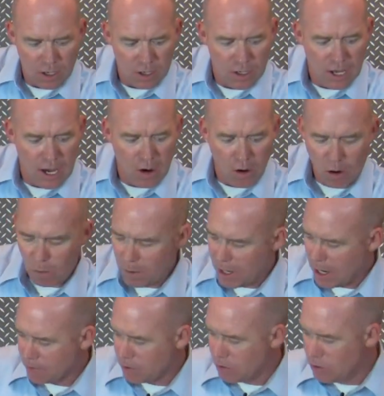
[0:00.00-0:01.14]
Now all we
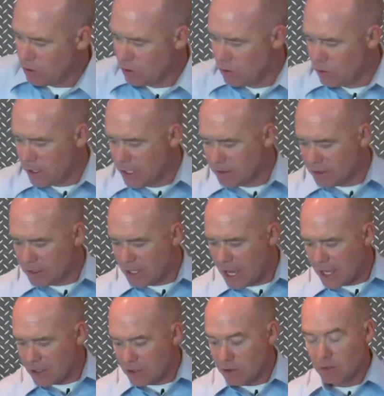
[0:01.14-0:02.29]
have to do is
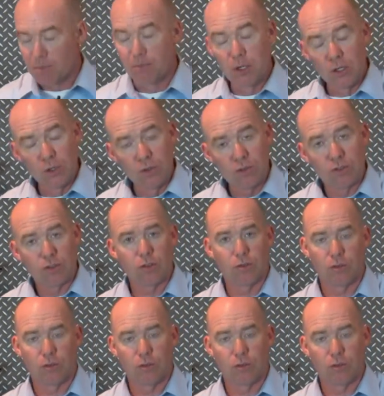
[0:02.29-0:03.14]
attach the boots,